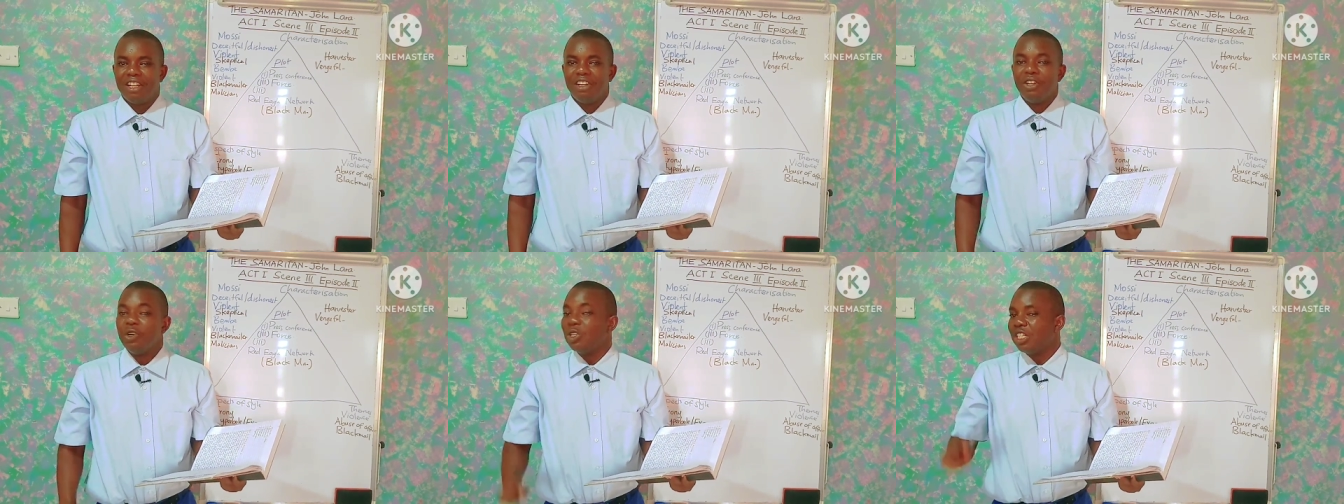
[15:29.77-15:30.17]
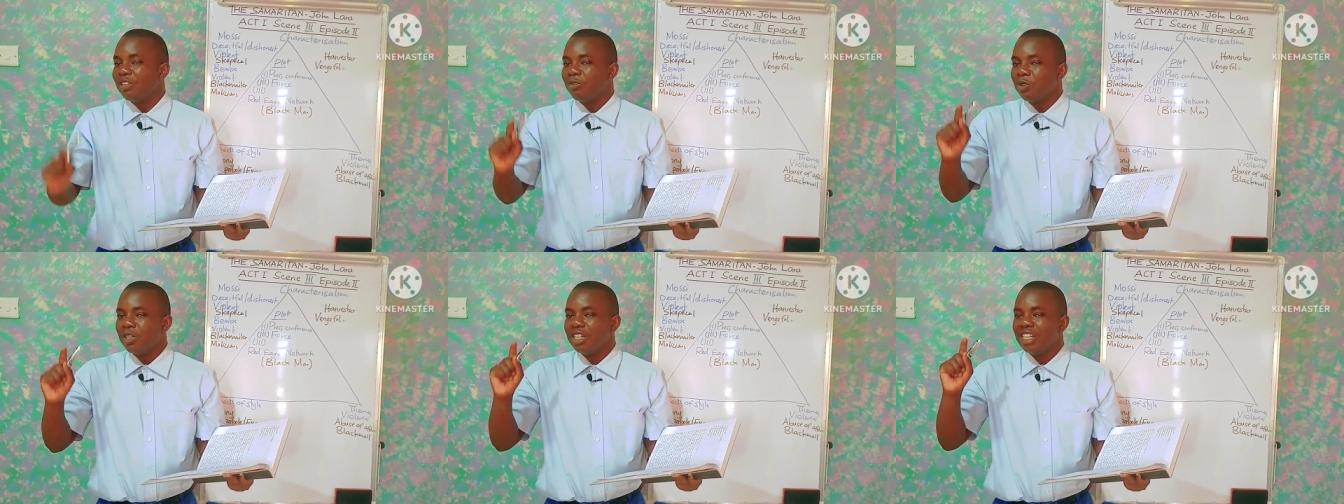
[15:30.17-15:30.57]
not
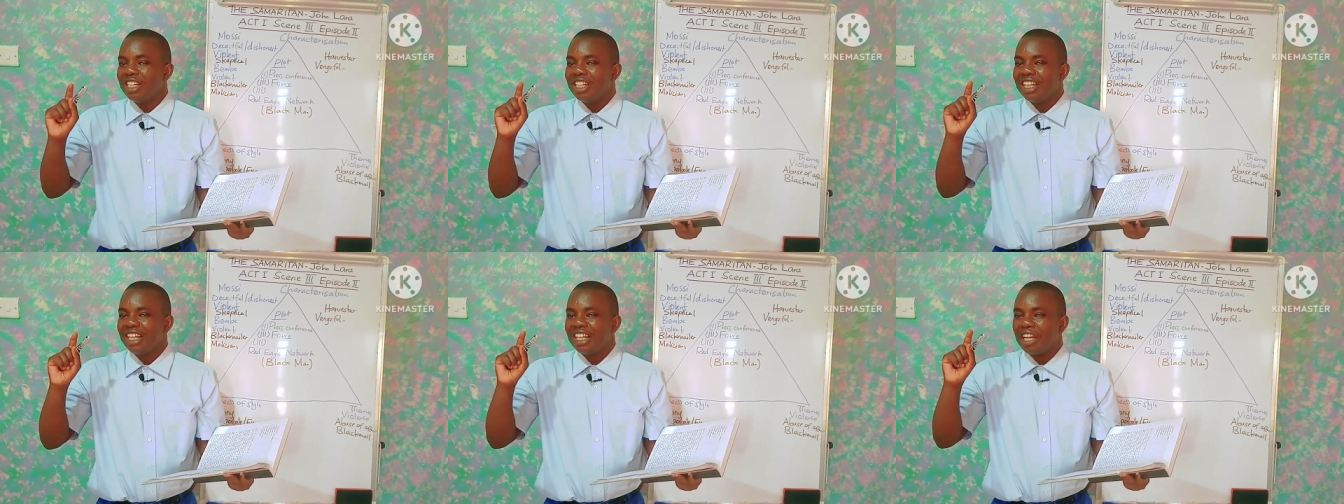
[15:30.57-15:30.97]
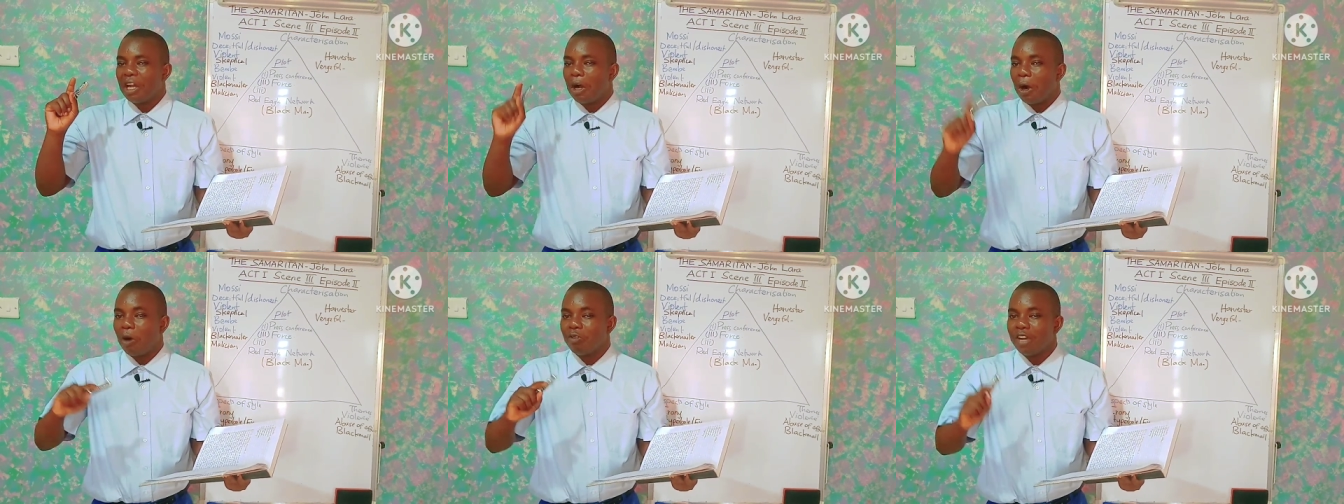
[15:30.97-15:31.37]
even
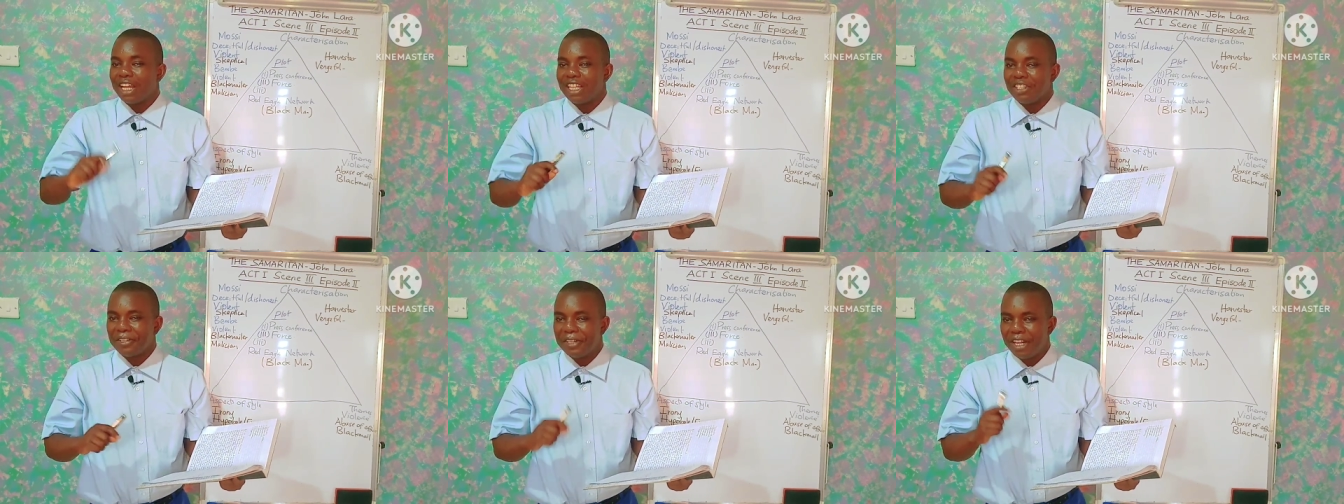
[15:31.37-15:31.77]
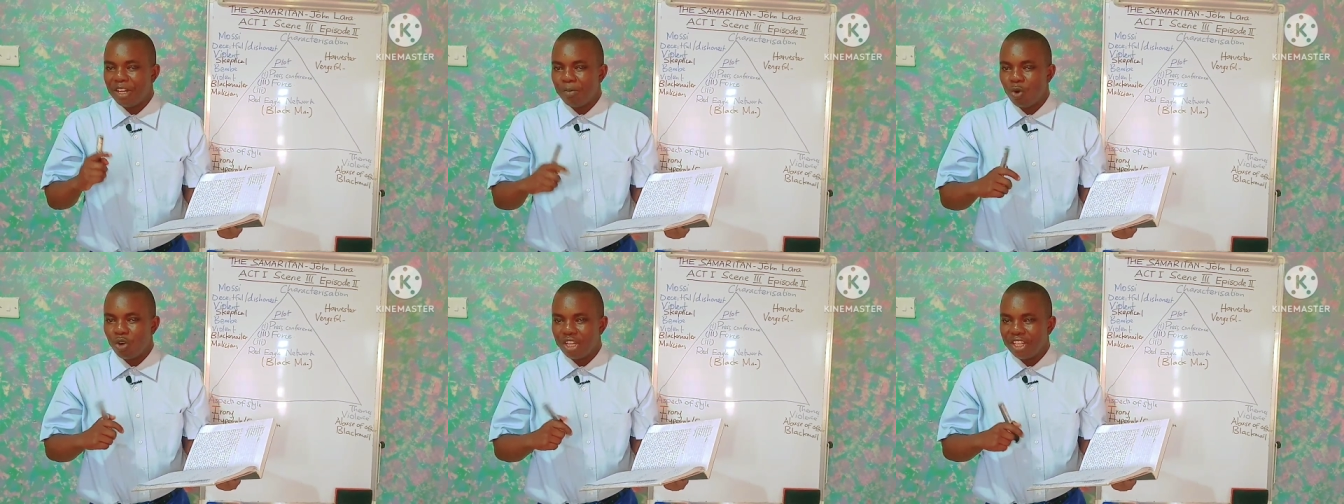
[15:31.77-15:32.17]
over his dead
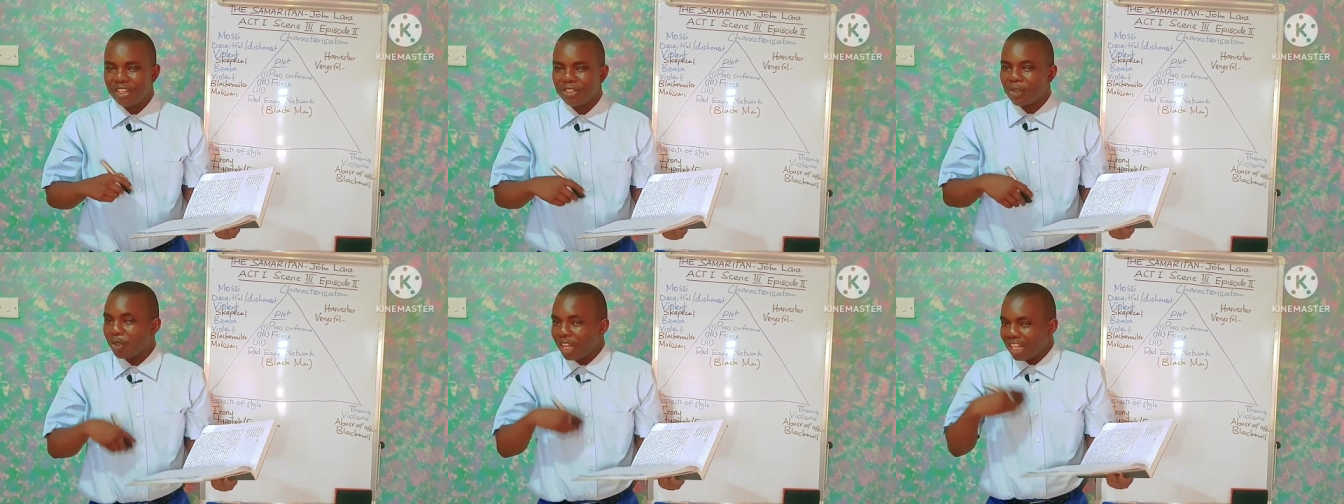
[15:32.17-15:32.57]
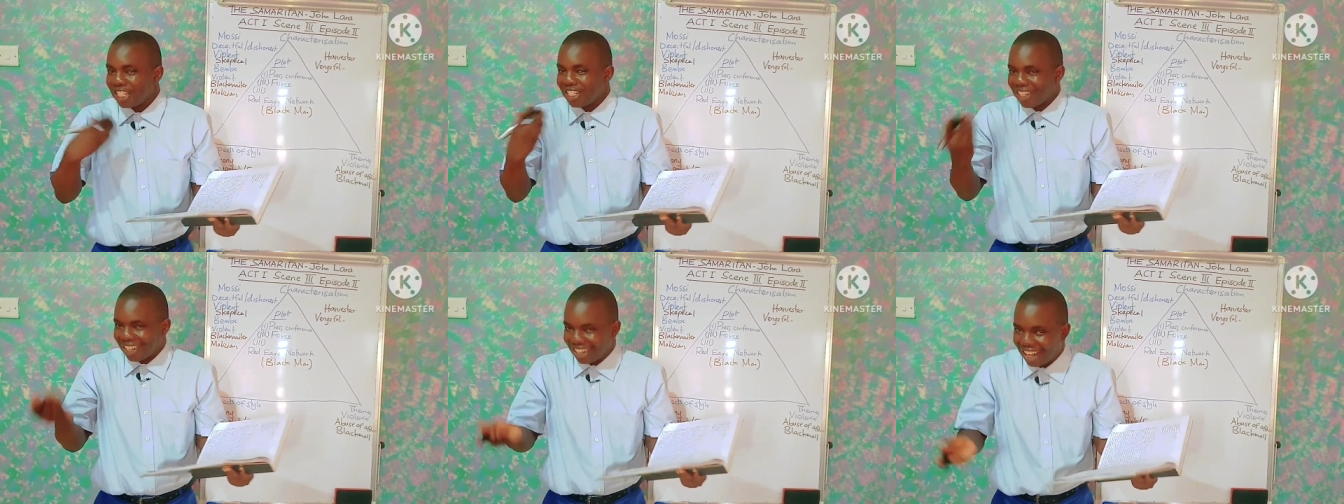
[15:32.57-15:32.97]
body. So that
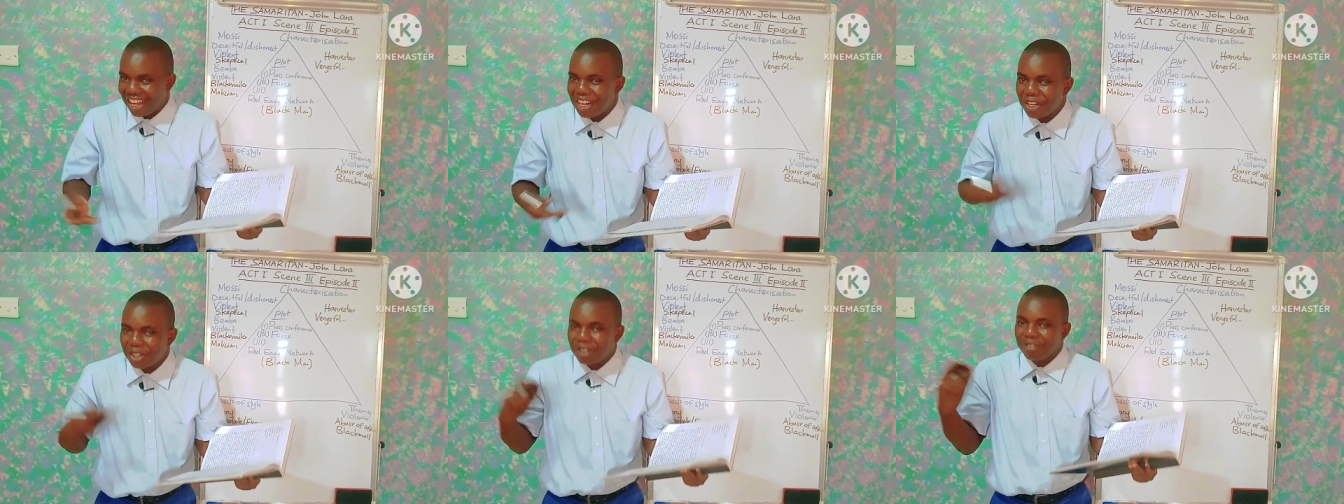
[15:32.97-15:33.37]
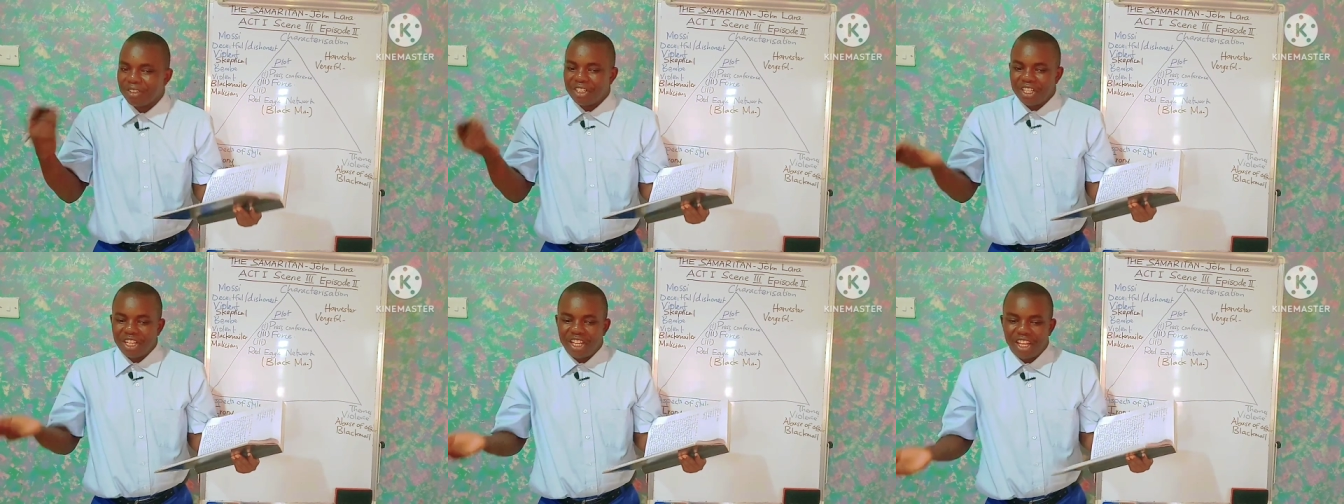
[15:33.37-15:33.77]
is kind of
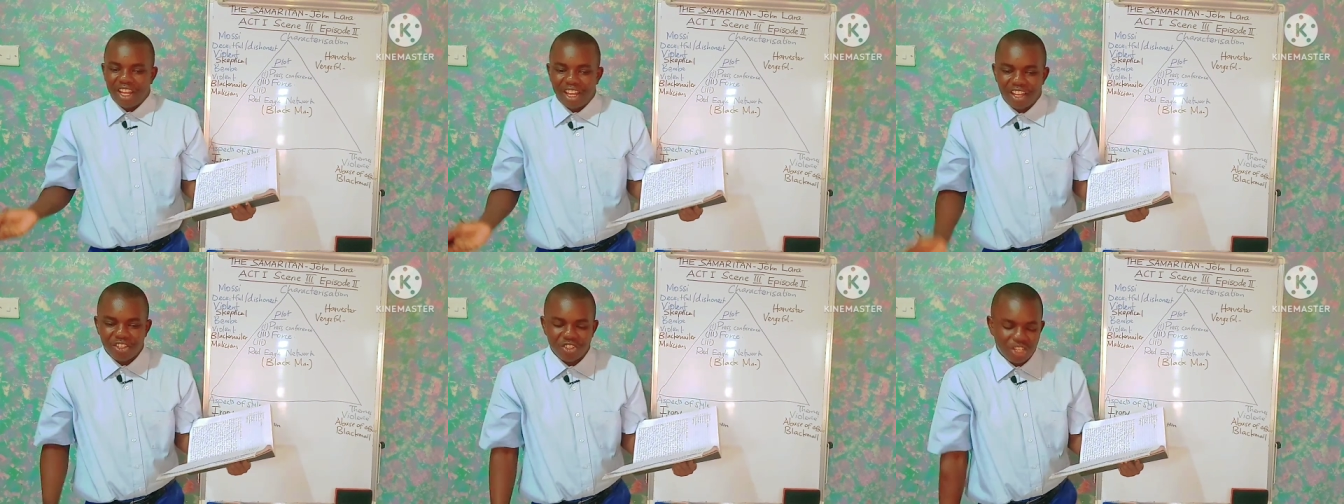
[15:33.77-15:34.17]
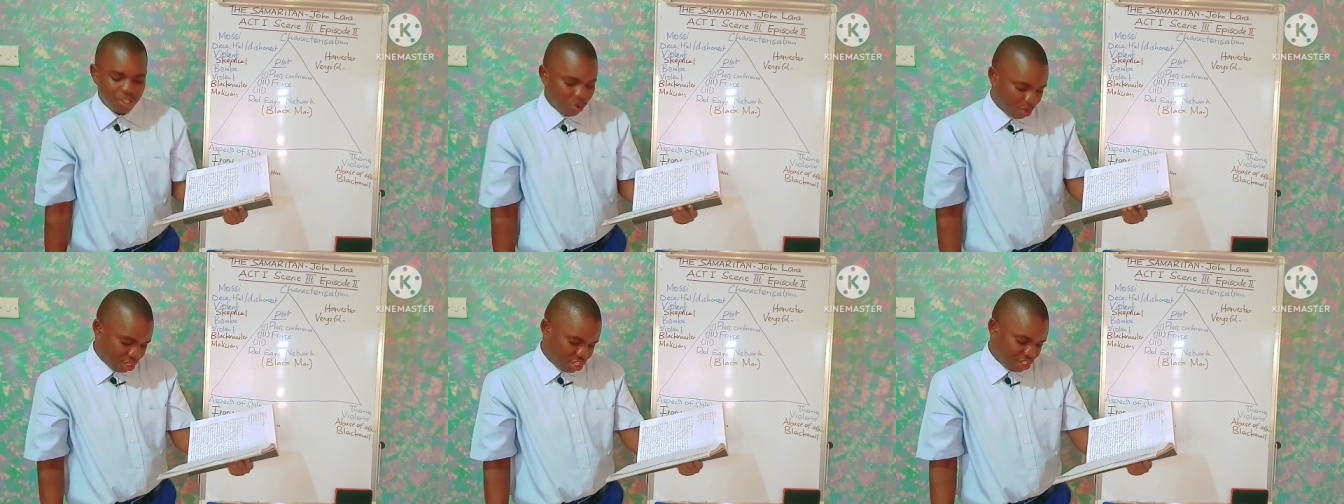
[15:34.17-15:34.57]

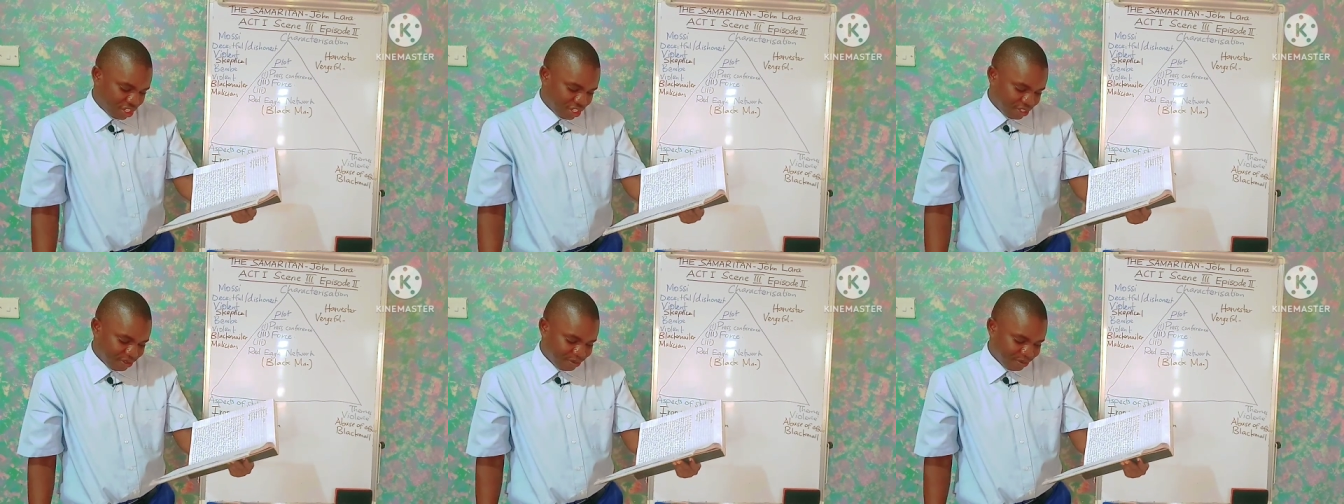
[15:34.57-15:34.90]
exaggeration.